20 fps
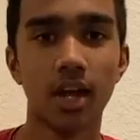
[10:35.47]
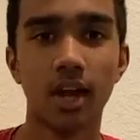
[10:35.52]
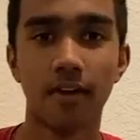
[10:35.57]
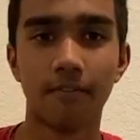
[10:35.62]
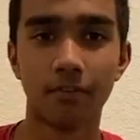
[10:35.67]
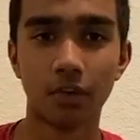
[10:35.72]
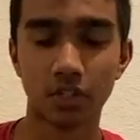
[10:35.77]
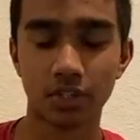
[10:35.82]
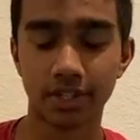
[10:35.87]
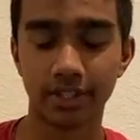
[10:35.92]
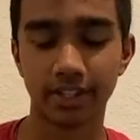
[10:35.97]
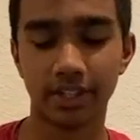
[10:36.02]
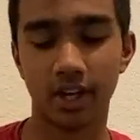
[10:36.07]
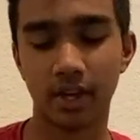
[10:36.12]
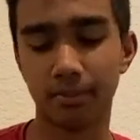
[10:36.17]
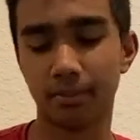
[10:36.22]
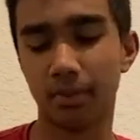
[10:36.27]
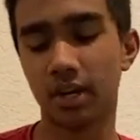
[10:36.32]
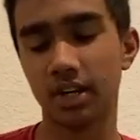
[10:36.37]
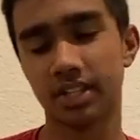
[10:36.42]
firstly,
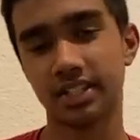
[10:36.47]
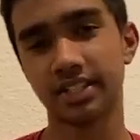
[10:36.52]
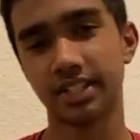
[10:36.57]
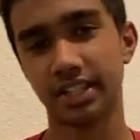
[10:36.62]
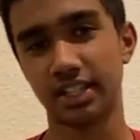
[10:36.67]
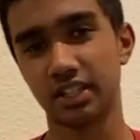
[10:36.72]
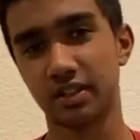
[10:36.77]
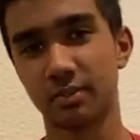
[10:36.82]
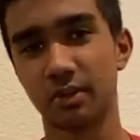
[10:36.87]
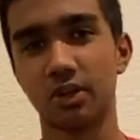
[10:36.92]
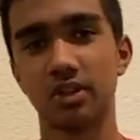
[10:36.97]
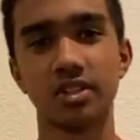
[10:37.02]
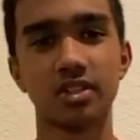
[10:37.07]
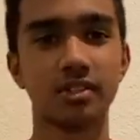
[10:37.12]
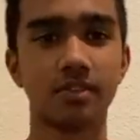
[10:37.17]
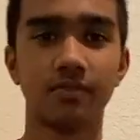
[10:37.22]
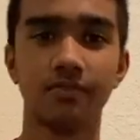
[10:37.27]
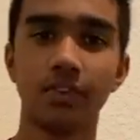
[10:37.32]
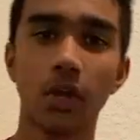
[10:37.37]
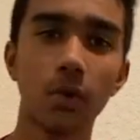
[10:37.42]
unboxing experience,
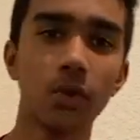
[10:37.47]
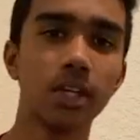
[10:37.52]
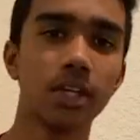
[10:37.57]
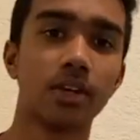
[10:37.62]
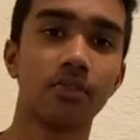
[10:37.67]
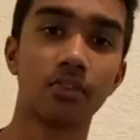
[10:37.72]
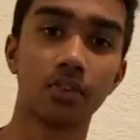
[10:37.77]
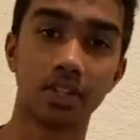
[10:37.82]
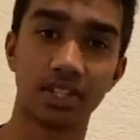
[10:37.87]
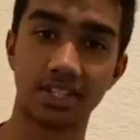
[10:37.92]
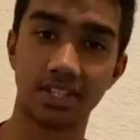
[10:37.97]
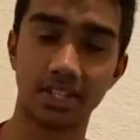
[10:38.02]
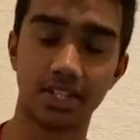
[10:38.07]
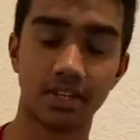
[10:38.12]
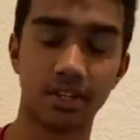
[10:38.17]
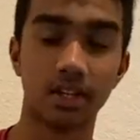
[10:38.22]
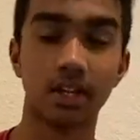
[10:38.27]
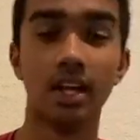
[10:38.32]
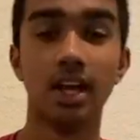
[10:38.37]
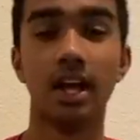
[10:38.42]
very different this
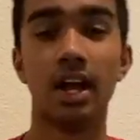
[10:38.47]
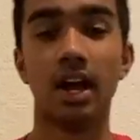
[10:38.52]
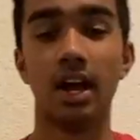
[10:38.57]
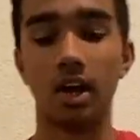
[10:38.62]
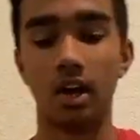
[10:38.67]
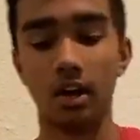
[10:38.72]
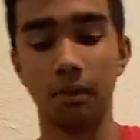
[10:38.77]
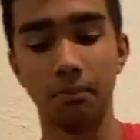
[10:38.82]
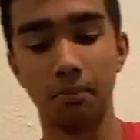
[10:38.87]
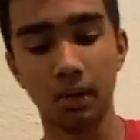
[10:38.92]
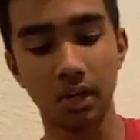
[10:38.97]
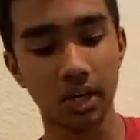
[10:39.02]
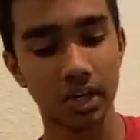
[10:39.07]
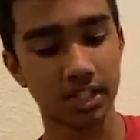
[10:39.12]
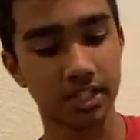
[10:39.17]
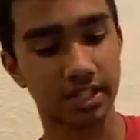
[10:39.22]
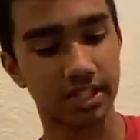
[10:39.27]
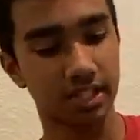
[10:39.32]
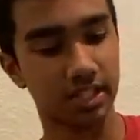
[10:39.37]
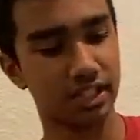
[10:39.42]
year. Our
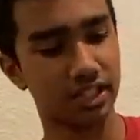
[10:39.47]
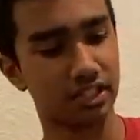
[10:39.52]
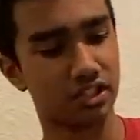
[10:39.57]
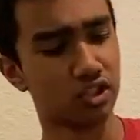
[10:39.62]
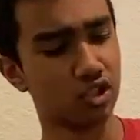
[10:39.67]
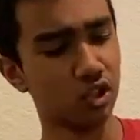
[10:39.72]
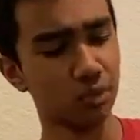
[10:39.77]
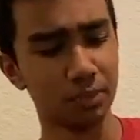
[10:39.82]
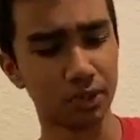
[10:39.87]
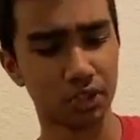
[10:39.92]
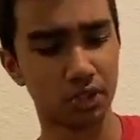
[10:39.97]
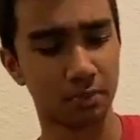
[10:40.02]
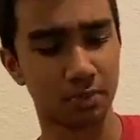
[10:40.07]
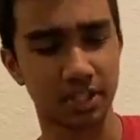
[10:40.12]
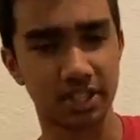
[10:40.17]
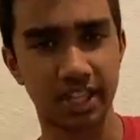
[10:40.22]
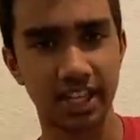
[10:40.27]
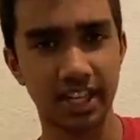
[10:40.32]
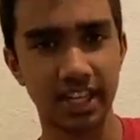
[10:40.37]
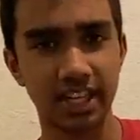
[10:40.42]
box is super
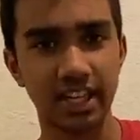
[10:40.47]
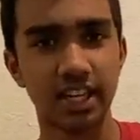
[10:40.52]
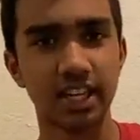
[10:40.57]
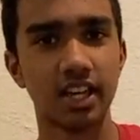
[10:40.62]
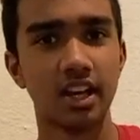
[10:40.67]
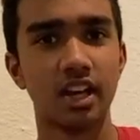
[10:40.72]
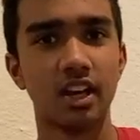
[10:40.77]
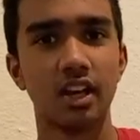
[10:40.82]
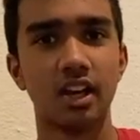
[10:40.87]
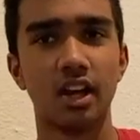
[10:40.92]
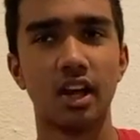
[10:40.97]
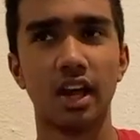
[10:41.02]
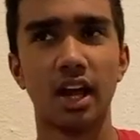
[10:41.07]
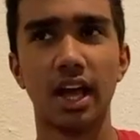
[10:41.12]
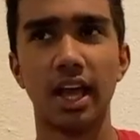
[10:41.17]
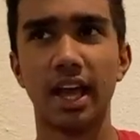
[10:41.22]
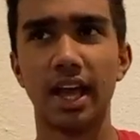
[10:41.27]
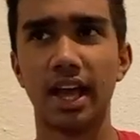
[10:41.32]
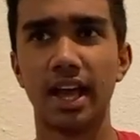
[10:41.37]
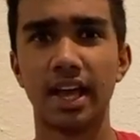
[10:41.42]
skinny,
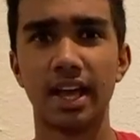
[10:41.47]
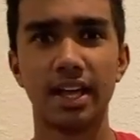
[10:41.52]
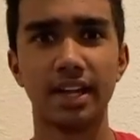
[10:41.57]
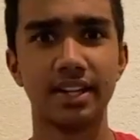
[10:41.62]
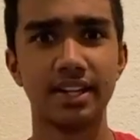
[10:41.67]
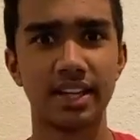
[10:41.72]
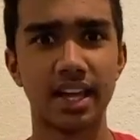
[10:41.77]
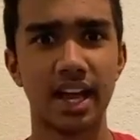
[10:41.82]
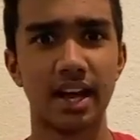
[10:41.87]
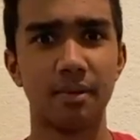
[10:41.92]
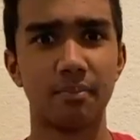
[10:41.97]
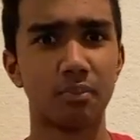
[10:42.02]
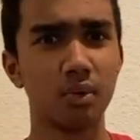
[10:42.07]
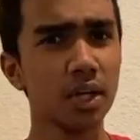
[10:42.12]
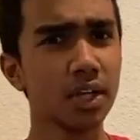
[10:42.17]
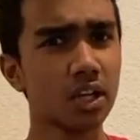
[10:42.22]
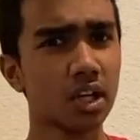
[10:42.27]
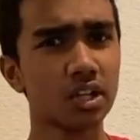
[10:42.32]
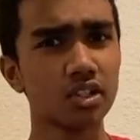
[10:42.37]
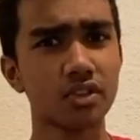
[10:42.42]
and yeah, pretty
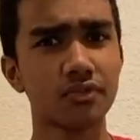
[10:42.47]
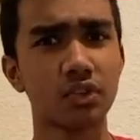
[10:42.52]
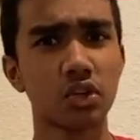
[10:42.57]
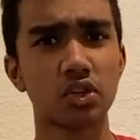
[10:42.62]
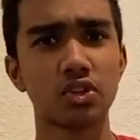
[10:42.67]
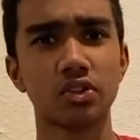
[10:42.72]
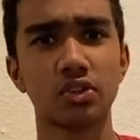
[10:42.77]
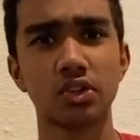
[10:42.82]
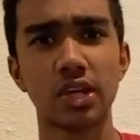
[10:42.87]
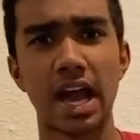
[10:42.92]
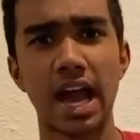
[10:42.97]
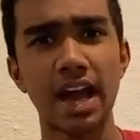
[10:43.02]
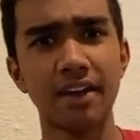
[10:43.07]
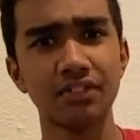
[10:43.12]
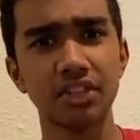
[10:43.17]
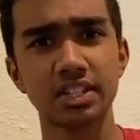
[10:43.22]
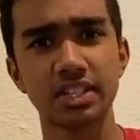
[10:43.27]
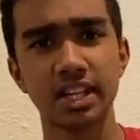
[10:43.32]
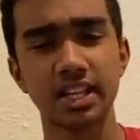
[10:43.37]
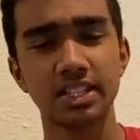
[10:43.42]
controversial, half the
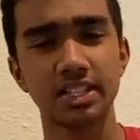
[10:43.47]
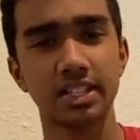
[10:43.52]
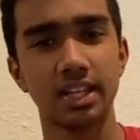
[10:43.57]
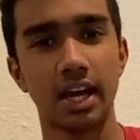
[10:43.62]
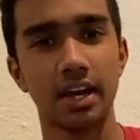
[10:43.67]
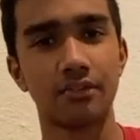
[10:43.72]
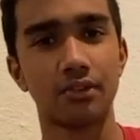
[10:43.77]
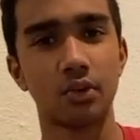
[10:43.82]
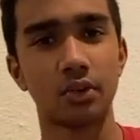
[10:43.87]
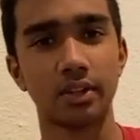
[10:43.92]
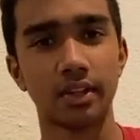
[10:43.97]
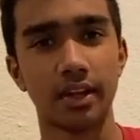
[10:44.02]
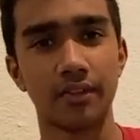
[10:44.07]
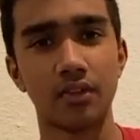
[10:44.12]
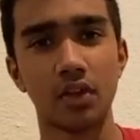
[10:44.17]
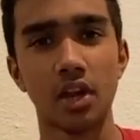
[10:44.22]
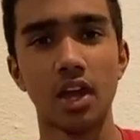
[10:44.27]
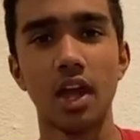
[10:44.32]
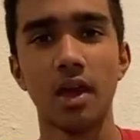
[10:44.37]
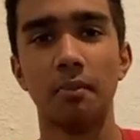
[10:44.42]
size of the iPhone
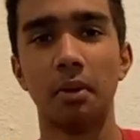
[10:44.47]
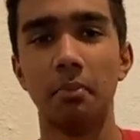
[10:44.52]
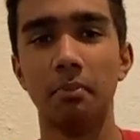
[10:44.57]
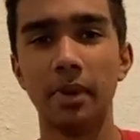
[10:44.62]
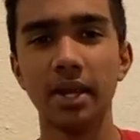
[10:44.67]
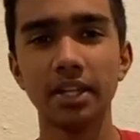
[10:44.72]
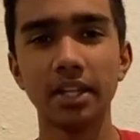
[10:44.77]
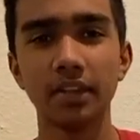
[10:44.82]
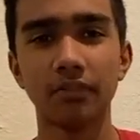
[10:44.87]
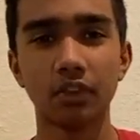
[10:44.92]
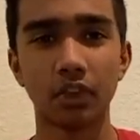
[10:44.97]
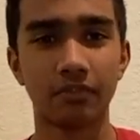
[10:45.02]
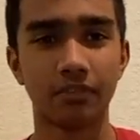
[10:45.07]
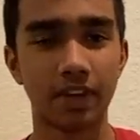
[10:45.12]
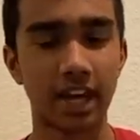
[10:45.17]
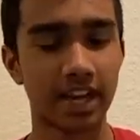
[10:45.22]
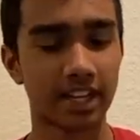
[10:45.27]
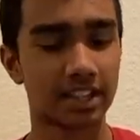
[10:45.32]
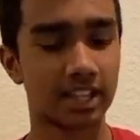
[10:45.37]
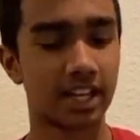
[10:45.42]
11, but mainly for the
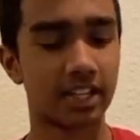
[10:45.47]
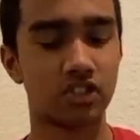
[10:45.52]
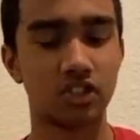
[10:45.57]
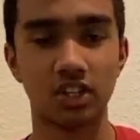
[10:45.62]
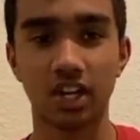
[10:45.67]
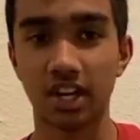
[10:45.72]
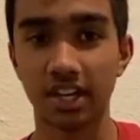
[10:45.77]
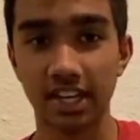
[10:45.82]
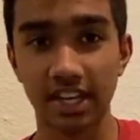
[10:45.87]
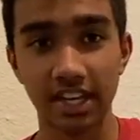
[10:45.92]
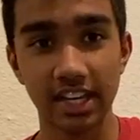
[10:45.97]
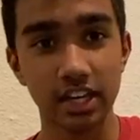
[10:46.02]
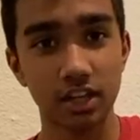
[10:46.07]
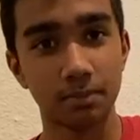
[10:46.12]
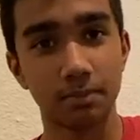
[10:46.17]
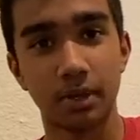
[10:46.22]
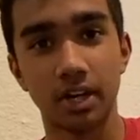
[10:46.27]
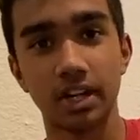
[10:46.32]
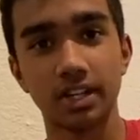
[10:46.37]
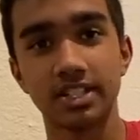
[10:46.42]
fact that you're not getting
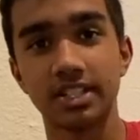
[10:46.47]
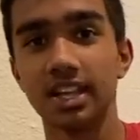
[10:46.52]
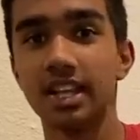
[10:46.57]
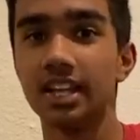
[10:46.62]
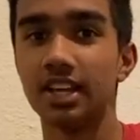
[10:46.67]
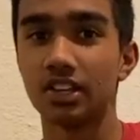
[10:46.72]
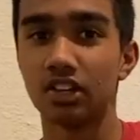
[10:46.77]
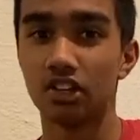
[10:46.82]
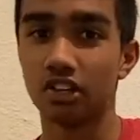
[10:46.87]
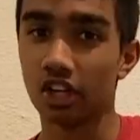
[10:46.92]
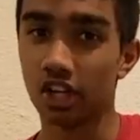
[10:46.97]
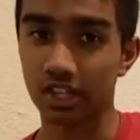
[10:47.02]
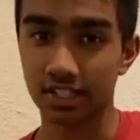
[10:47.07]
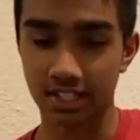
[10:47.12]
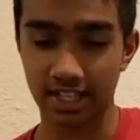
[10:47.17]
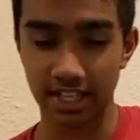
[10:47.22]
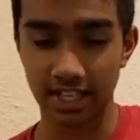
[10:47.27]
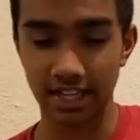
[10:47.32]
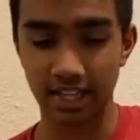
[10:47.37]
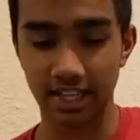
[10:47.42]
earpods, you're not
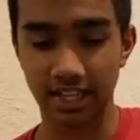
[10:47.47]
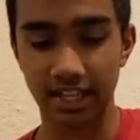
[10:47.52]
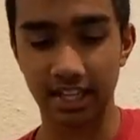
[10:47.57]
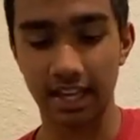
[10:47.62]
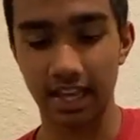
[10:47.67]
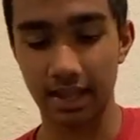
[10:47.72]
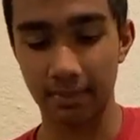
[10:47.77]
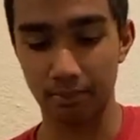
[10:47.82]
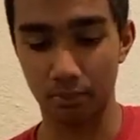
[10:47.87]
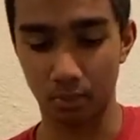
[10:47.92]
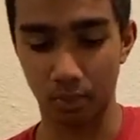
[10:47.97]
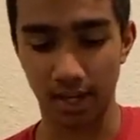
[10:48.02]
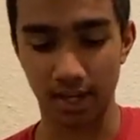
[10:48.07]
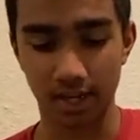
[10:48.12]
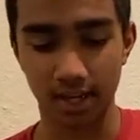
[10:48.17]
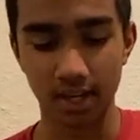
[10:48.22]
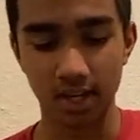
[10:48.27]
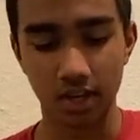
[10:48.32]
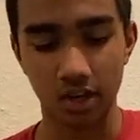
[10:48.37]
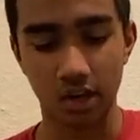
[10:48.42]
getting a brick.
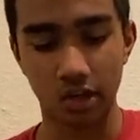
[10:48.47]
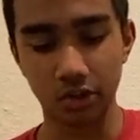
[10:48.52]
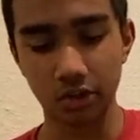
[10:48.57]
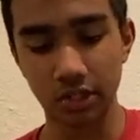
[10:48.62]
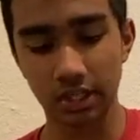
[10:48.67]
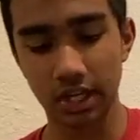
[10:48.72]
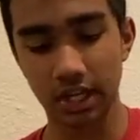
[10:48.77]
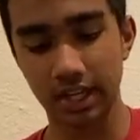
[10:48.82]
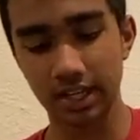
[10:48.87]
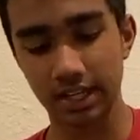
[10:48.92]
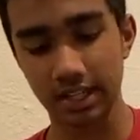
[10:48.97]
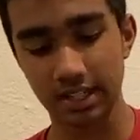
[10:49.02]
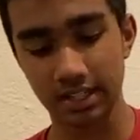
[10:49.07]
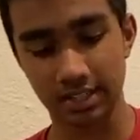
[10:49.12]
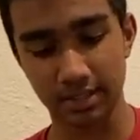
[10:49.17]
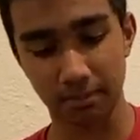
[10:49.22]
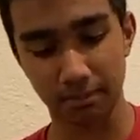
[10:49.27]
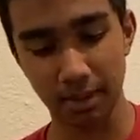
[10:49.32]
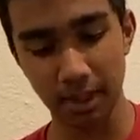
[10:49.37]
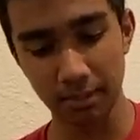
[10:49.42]
All you got is
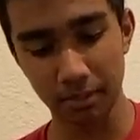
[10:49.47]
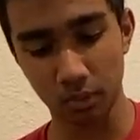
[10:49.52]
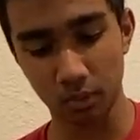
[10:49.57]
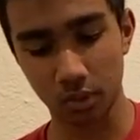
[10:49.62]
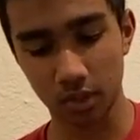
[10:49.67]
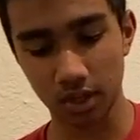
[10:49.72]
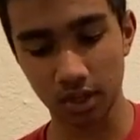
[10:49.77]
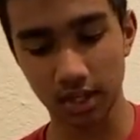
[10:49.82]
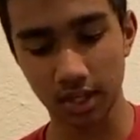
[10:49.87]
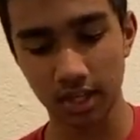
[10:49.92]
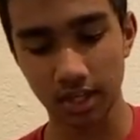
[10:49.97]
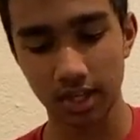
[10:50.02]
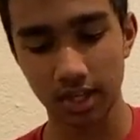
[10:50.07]
some paperwork,